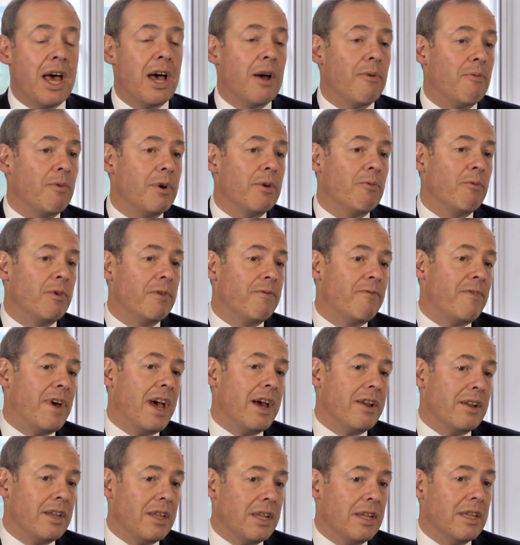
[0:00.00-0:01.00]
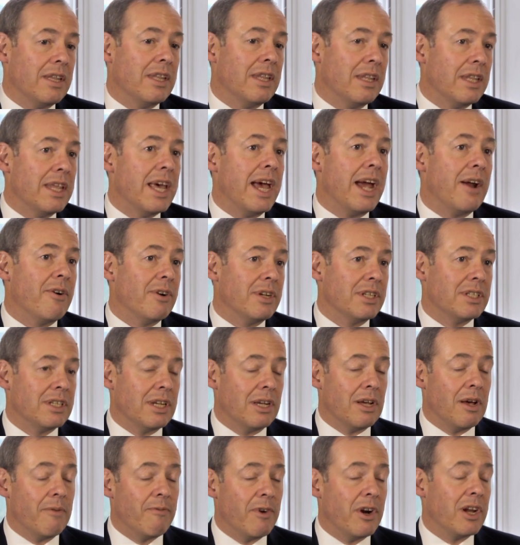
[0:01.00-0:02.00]
We've found there it's
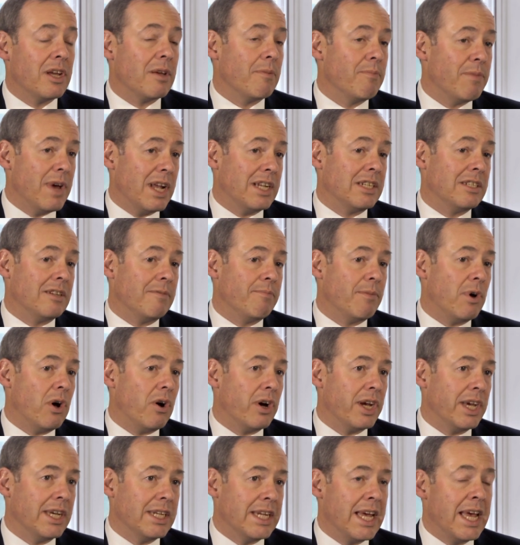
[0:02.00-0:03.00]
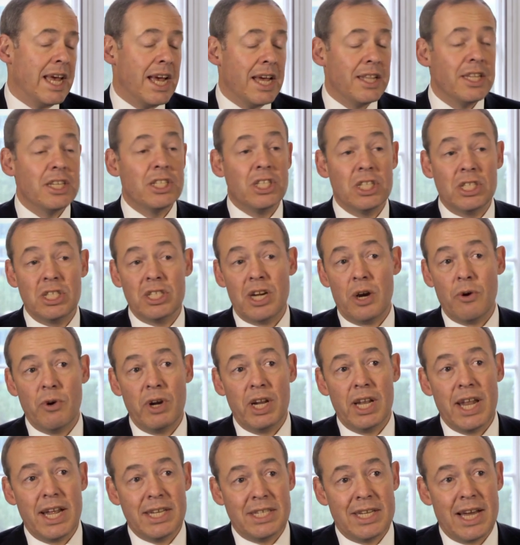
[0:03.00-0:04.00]
a very competitive market, and there's just
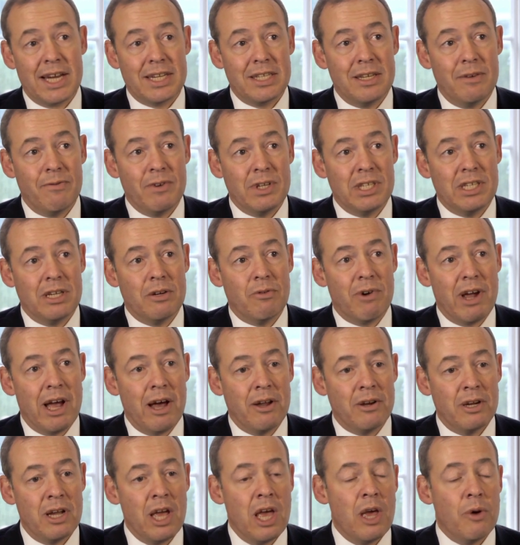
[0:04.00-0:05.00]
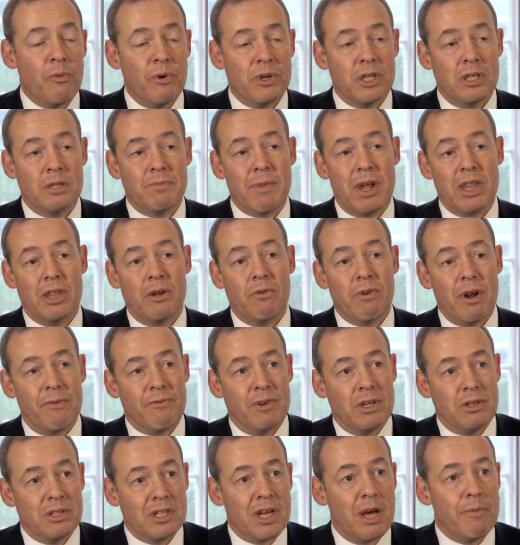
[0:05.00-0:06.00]
generally less activity around, which has meant the
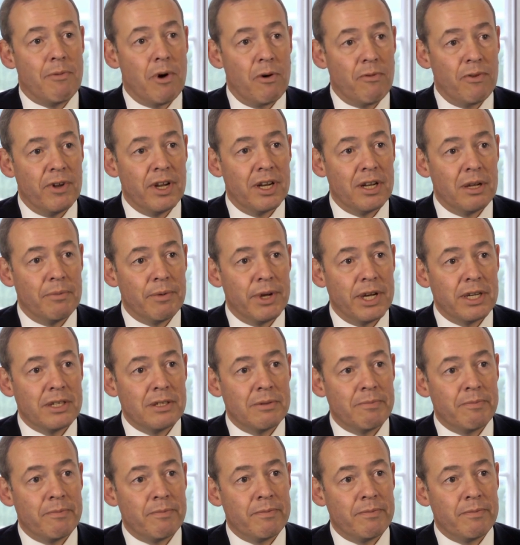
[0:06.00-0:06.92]
revenues come off a little bit.